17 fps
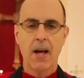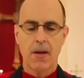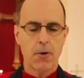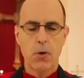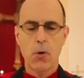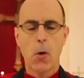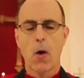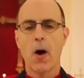
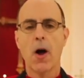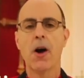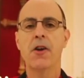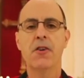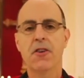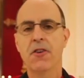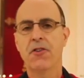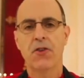who are
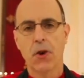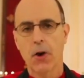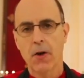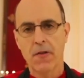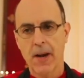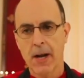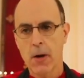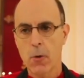
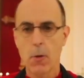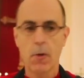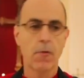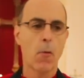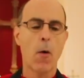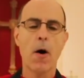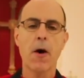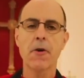undeserving, who have
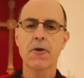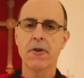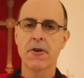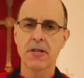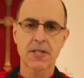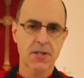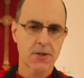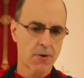wandered
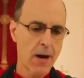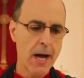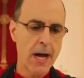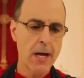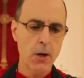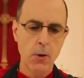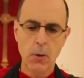astray,